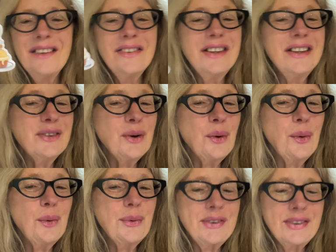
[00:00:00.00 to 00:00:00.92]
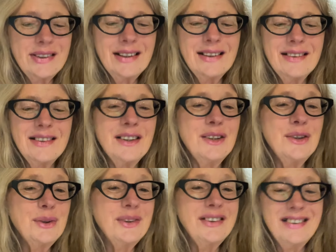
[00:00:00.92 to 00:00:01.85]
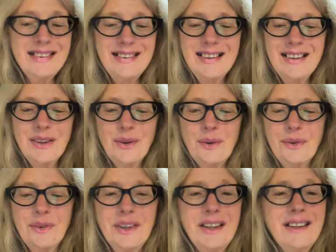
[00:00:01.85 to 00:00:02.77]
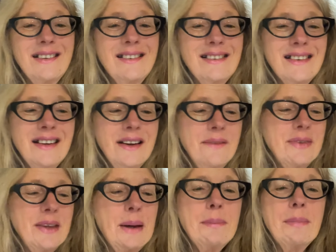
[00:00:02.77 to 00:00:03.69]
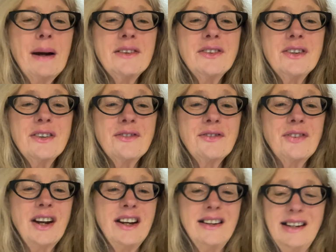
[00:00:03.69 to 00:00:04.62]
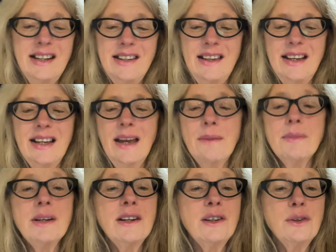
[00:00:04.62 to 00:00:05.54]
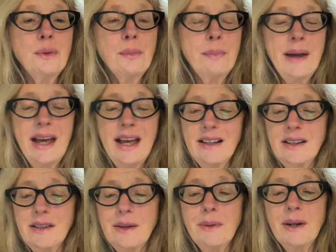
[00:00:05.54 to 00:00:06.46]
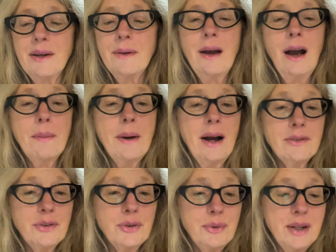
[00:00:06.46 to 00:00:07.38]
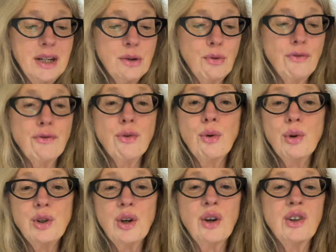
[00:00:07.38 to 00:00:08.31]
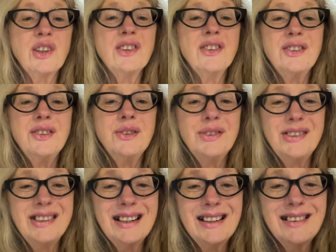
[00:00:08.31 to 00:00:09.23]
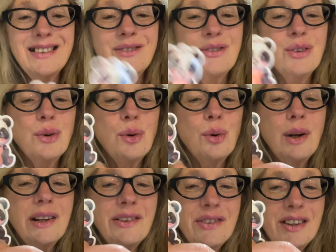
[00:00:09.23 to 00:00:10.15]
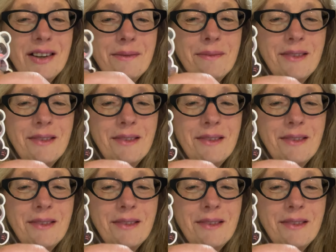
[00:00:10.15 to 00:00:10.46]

These are all stickers that you can stick on things. They're budget friendly. They came in a little pack and they were about $3 or $4 New Zealand for all of them.